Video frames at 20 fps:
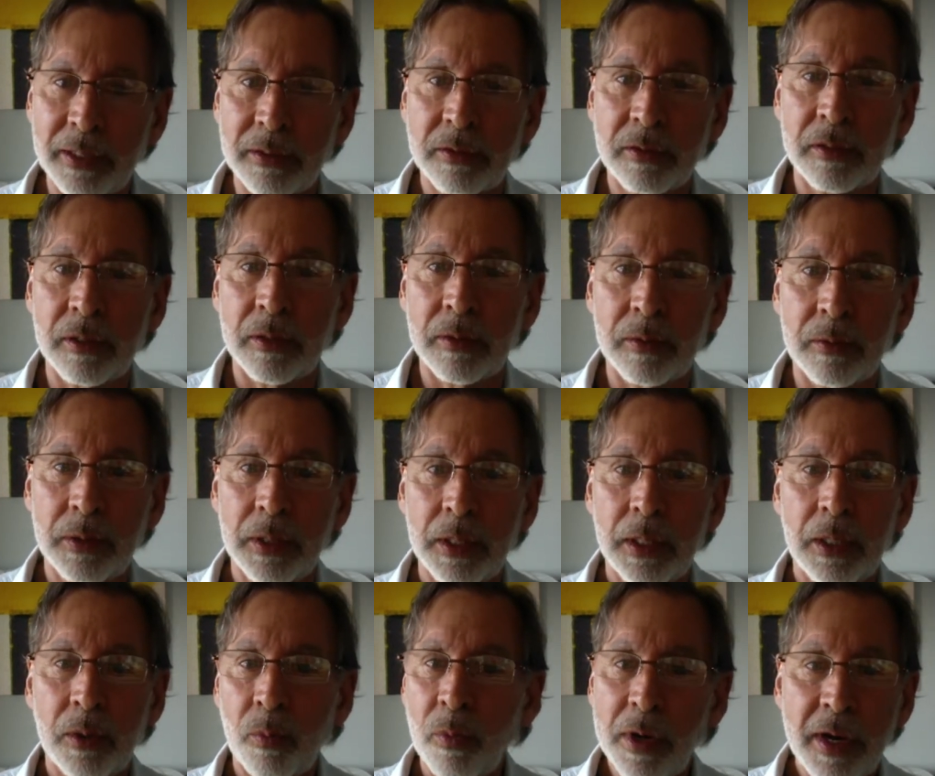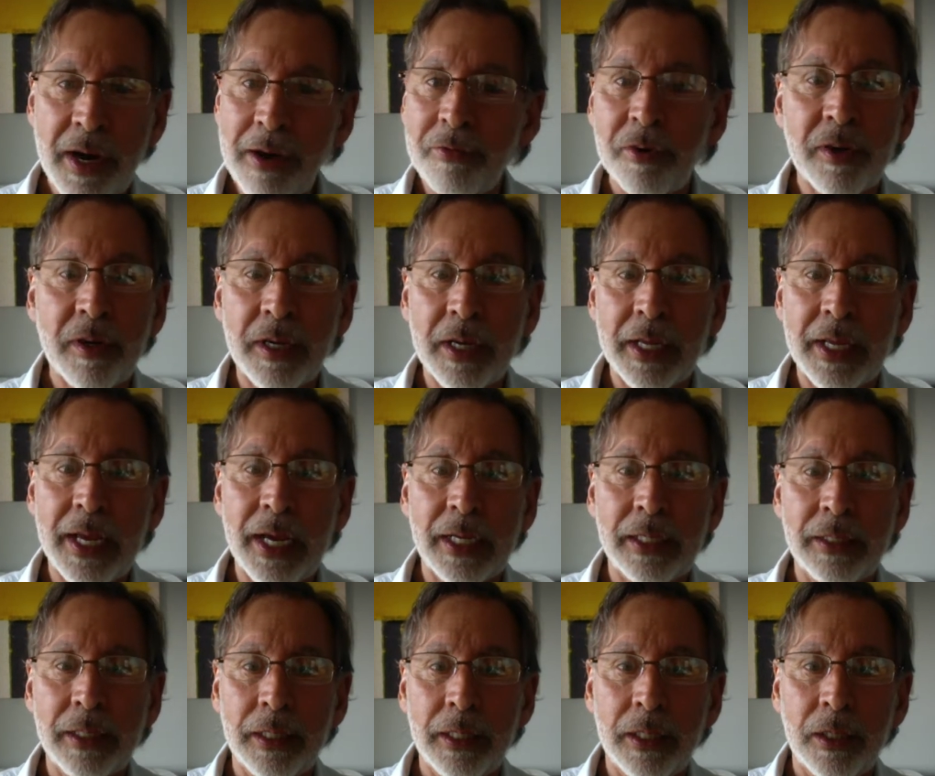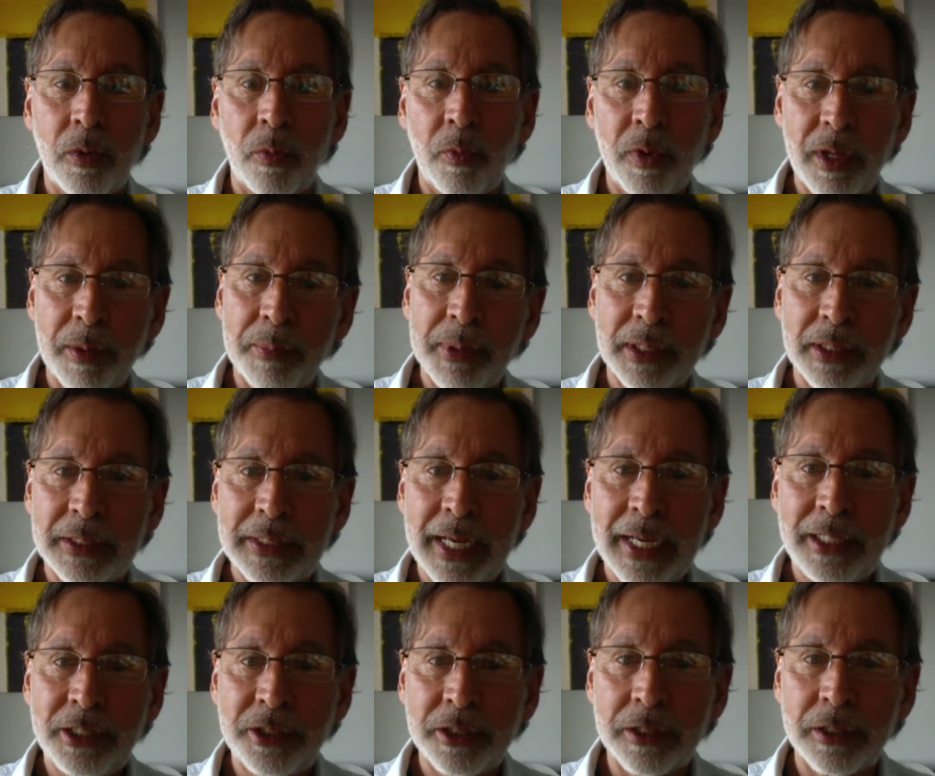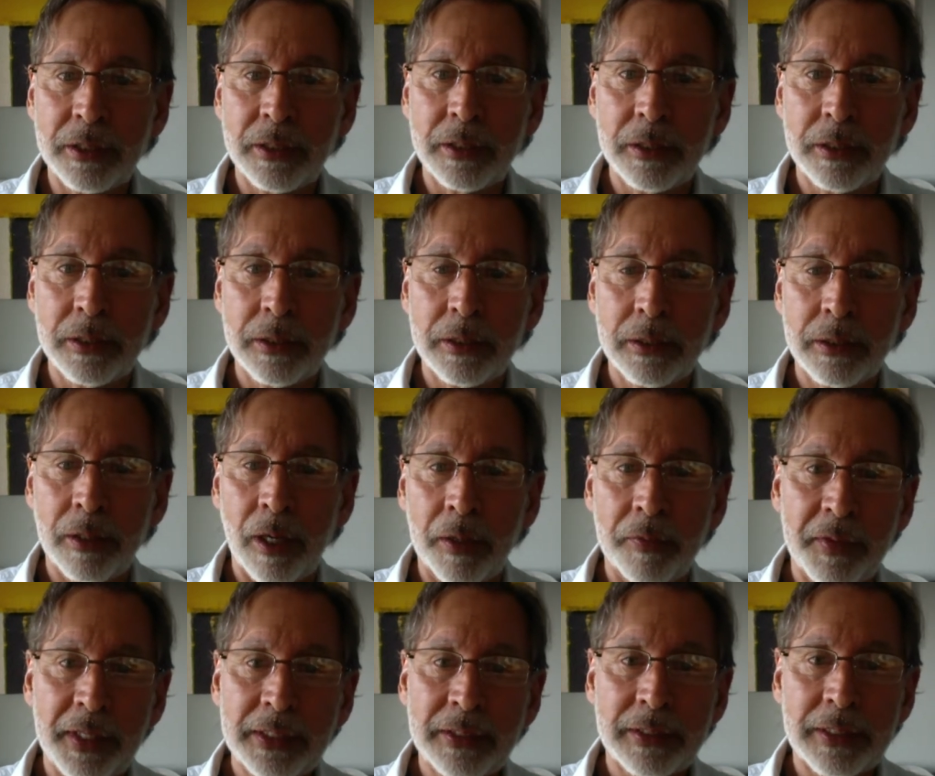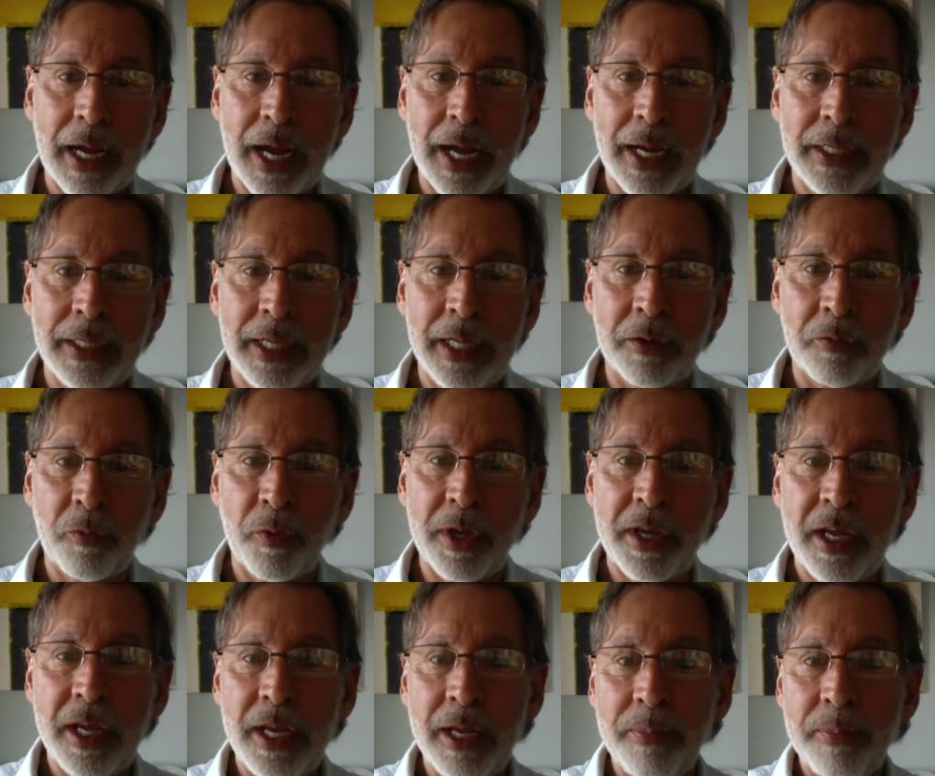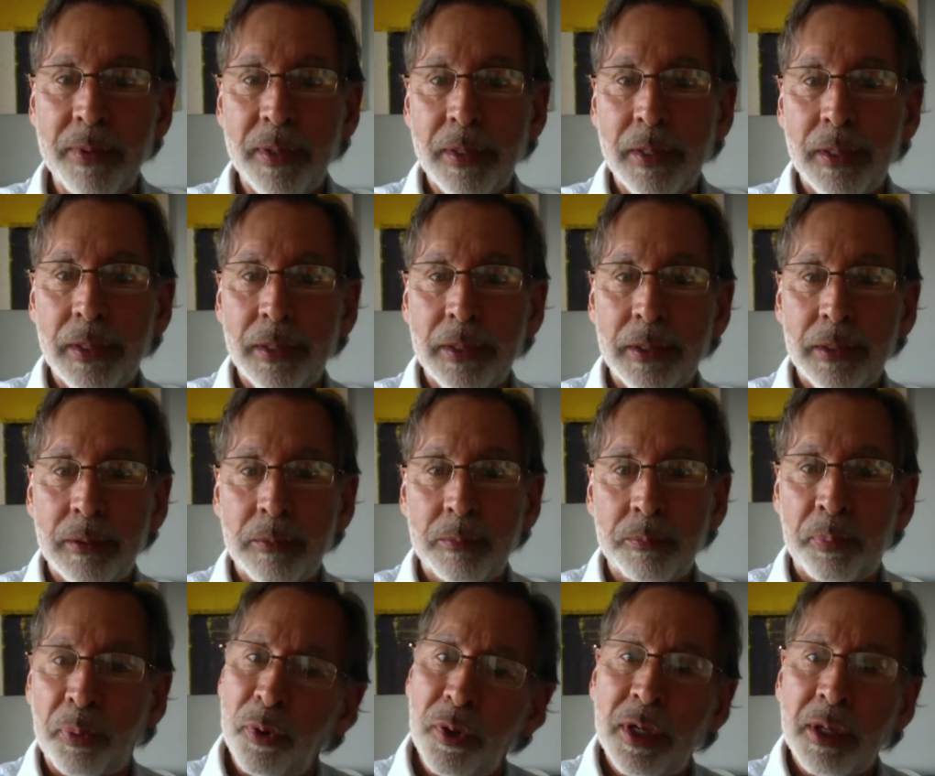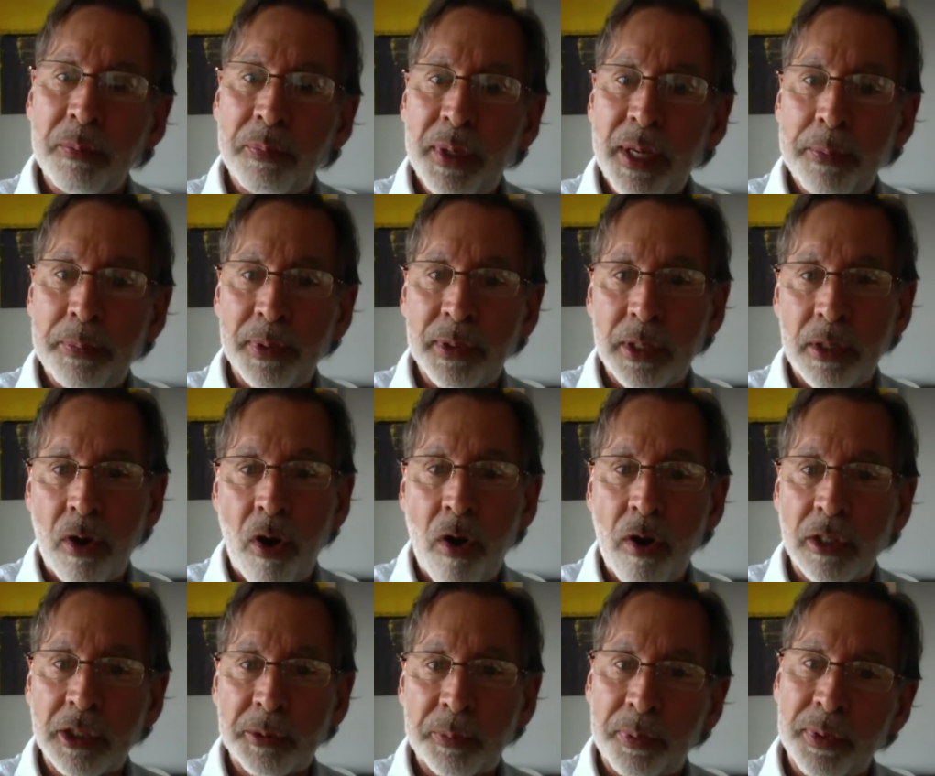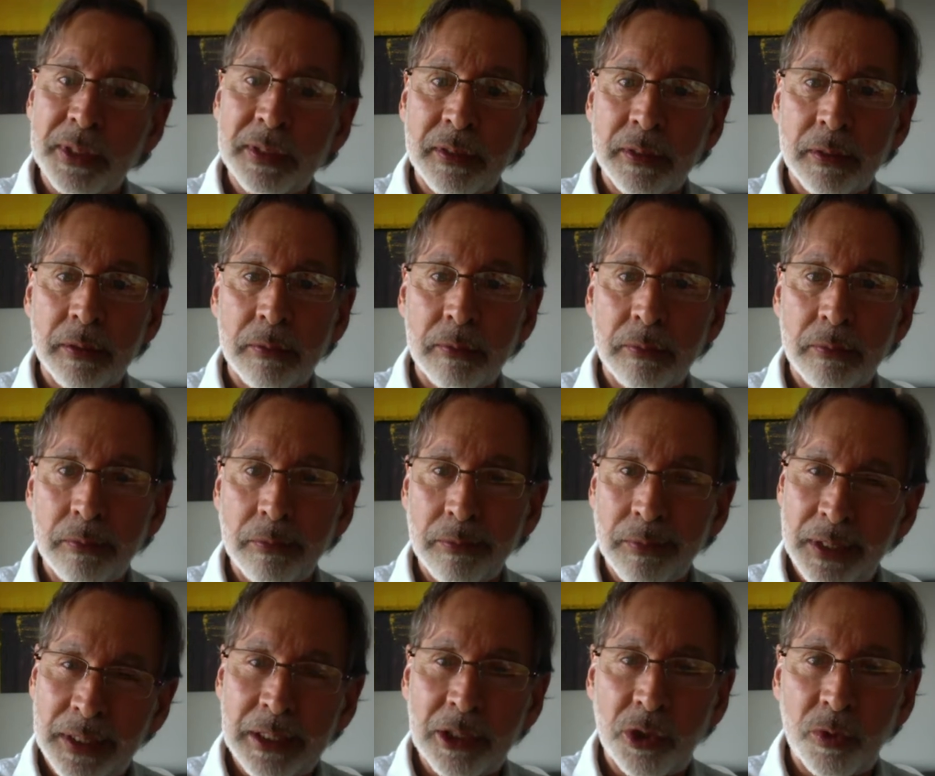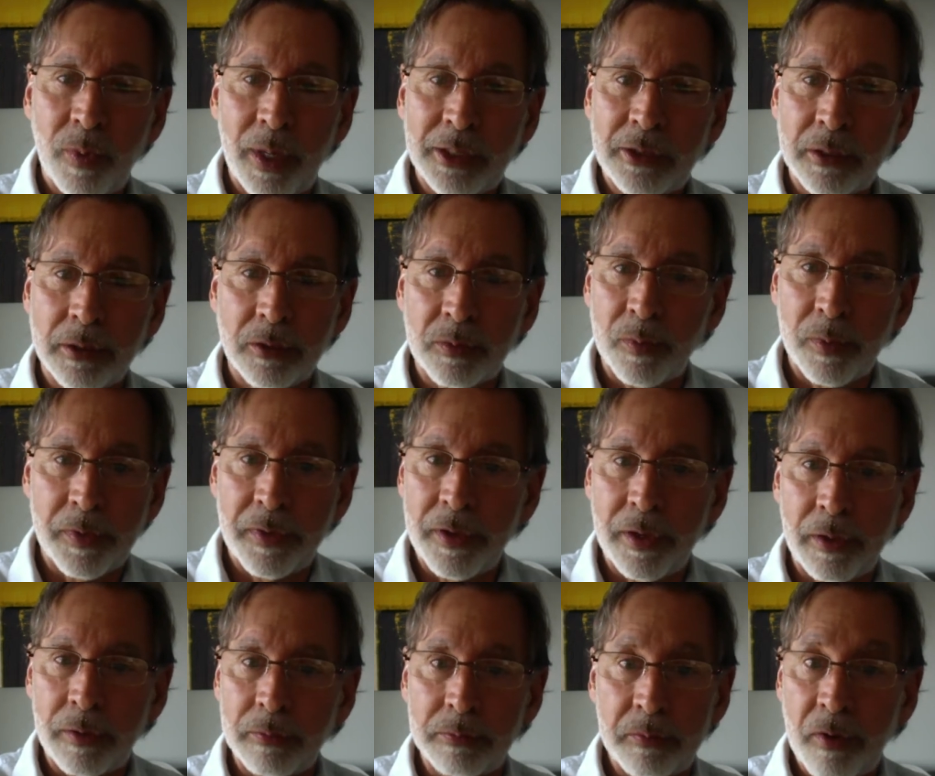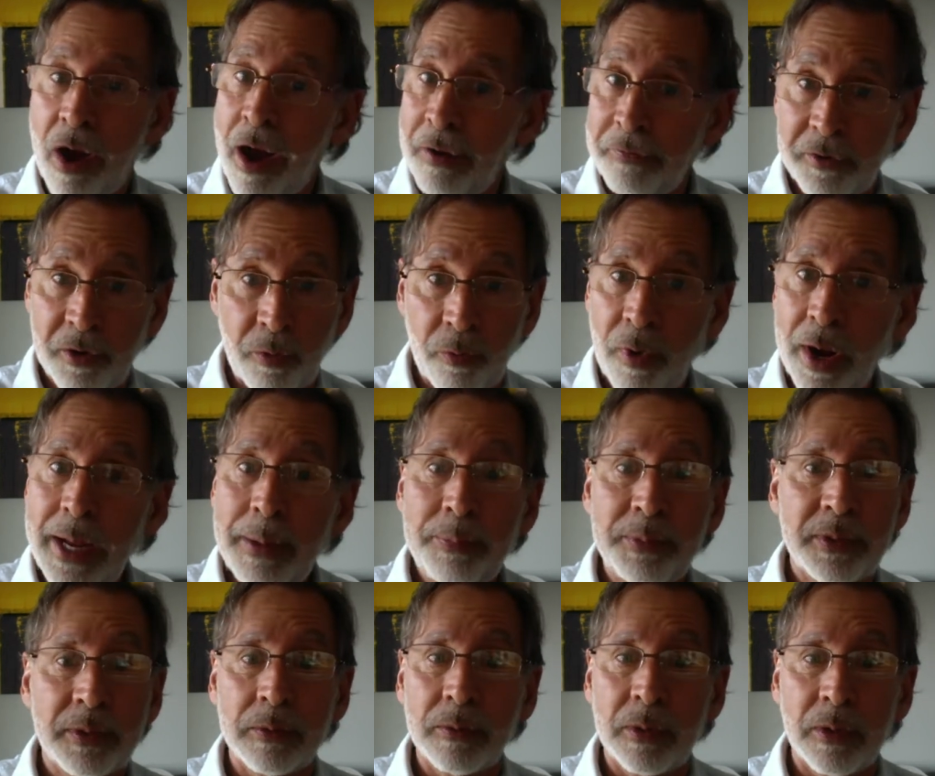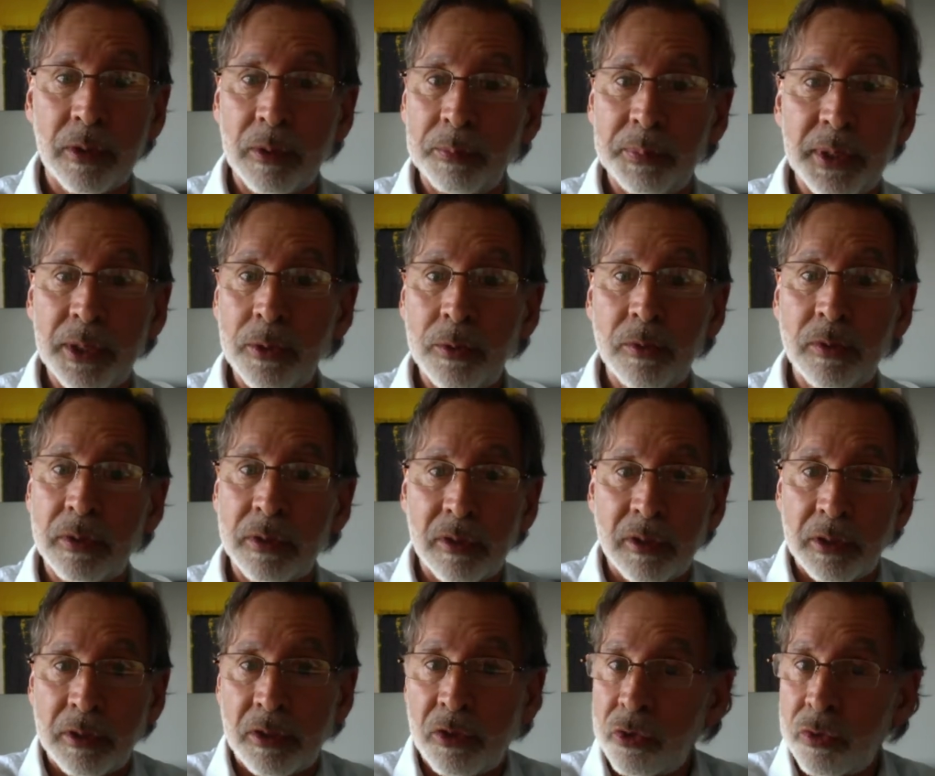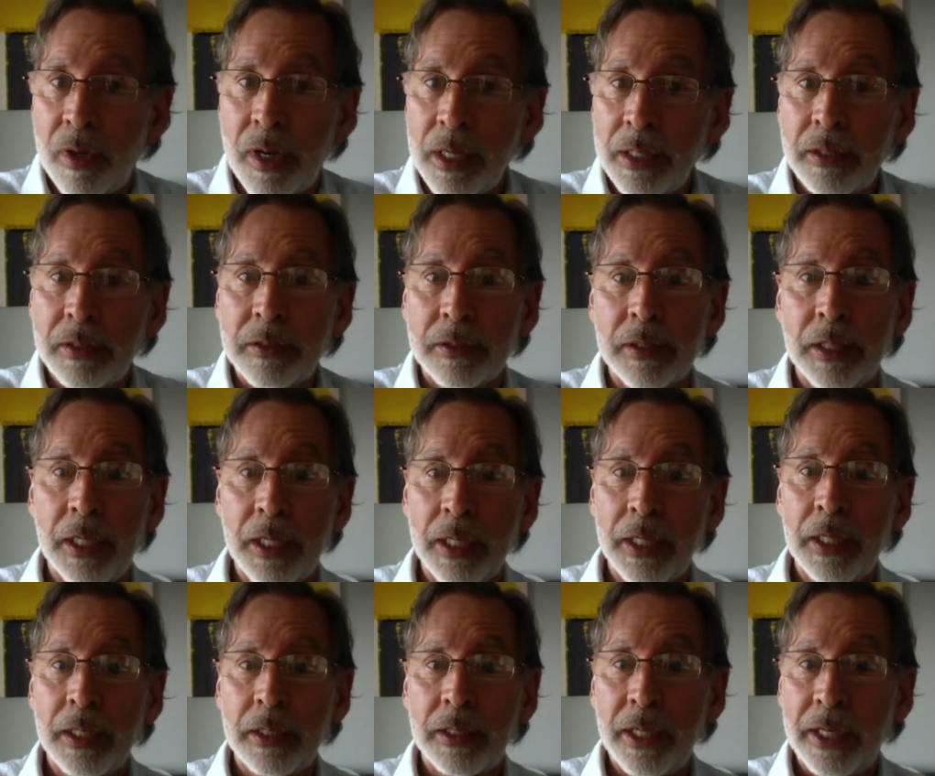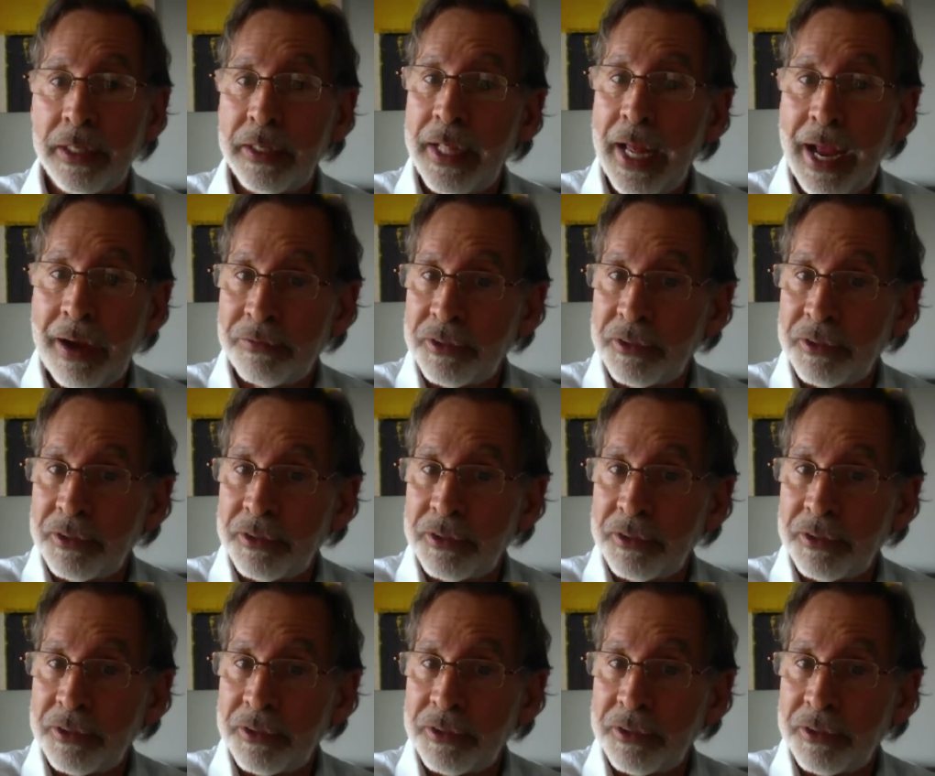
So we're never going to get rehabilitation on this side if we keep putting people in harsh prison situations where they're often raped, they're abused, there's drugs, they have